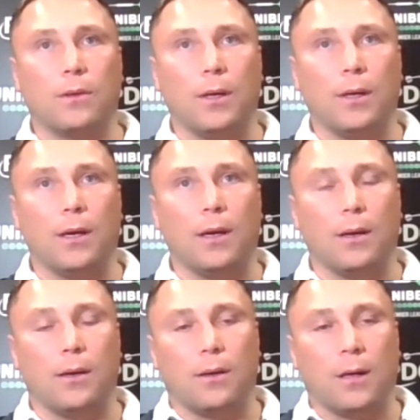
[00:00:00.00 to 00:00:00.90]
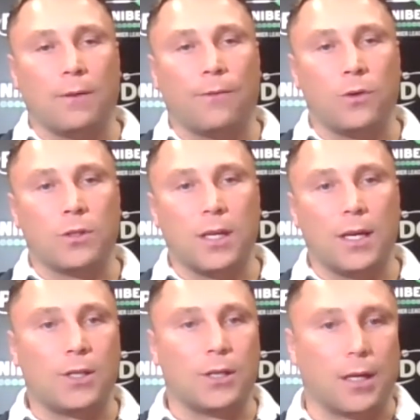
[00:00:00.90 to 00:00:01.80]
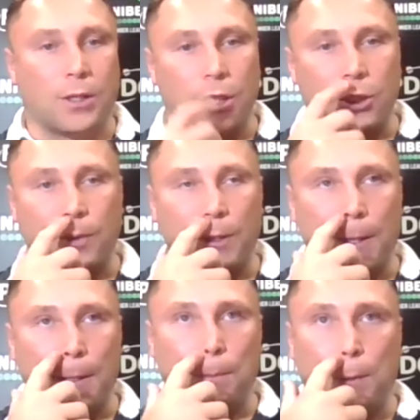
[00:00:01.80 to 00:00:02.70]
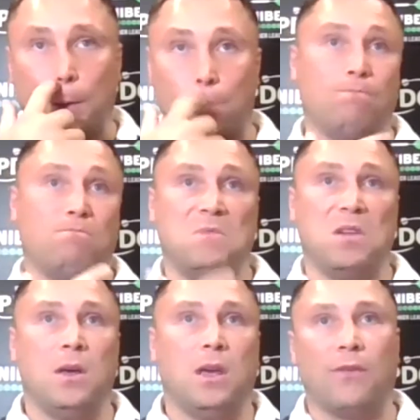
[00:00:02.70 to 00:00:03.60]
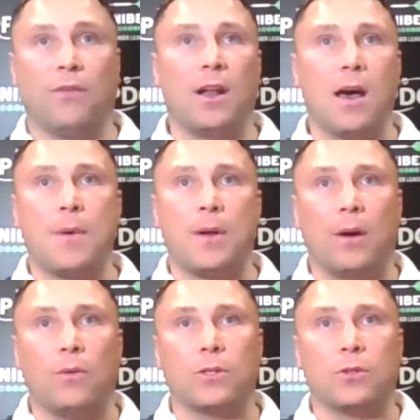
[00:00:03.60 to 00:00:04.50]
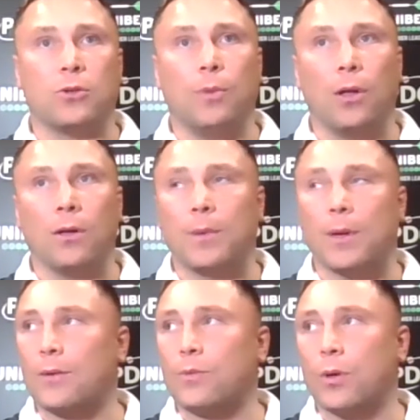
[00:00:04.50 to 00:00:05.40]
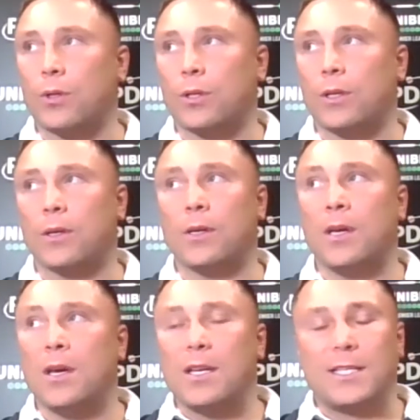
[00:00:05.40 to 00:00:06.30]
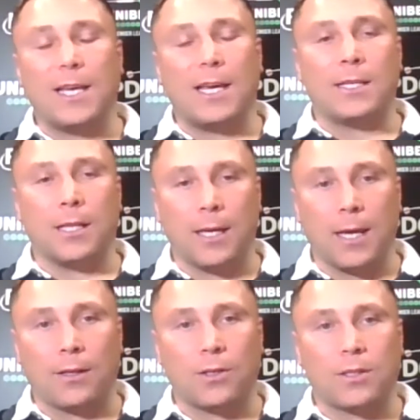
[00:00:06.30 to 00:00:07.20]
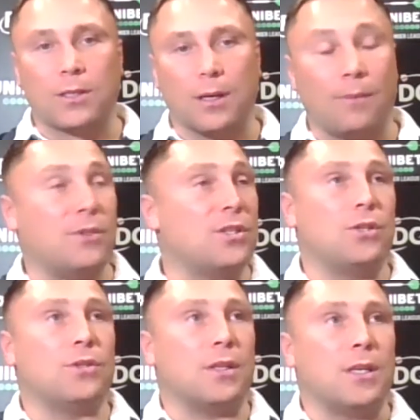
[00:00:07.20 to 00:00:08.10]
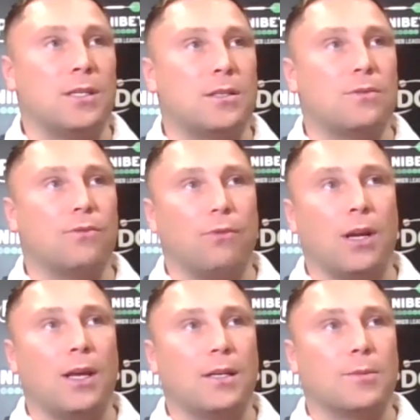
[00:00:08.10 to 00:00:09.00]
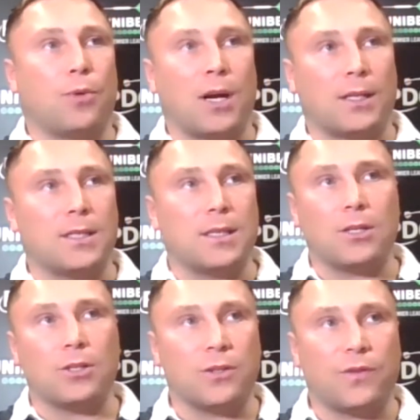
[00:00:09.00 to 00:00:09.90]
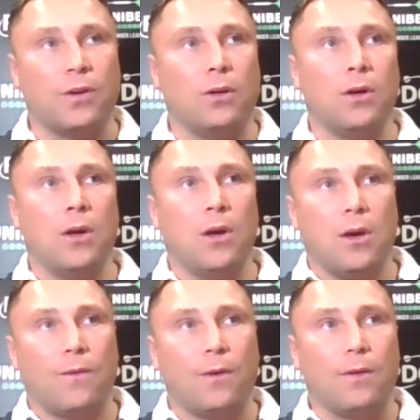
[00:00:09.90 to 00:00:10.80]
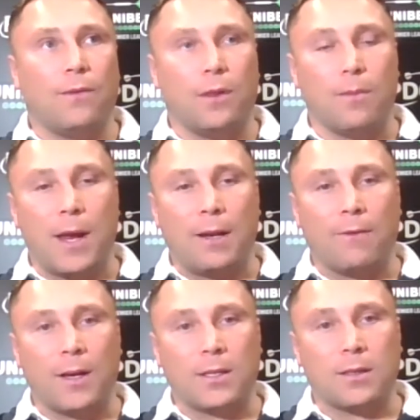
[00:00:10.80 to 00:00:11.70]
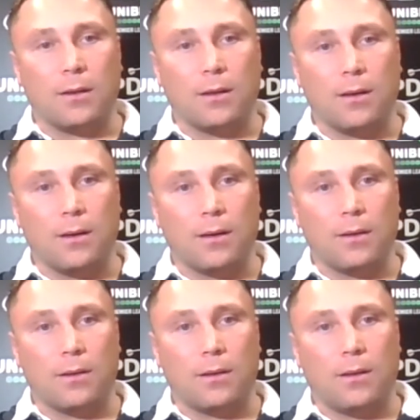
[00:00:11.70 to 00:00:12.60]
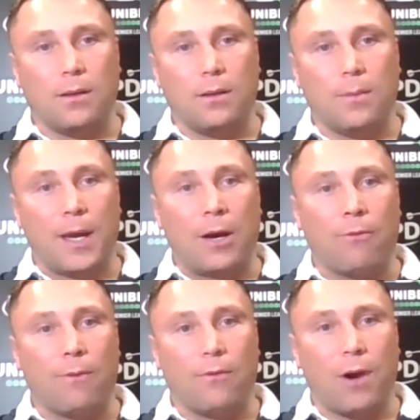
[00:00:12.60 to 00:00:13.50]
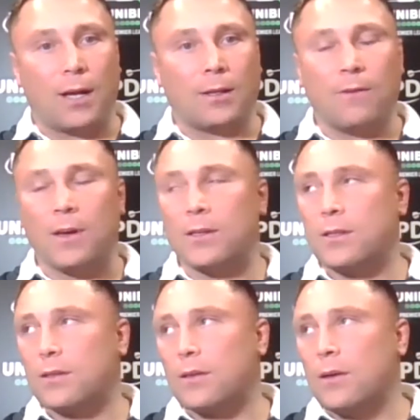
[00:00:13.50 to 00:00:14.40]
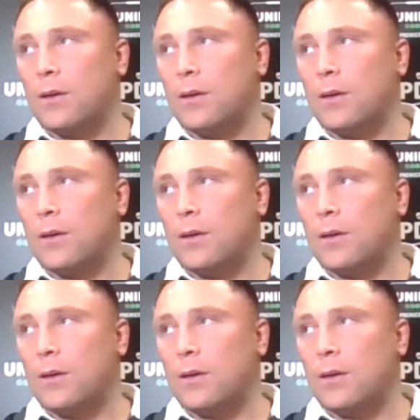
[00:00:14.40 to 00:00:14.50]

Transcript: It, it, at the first stage at judgment night, but if that happened, I wasn't too bothered. But I wanted to stay until the end, because I'm just using these really as practice sessions for for the, for the main events, that the the bigger ranked events.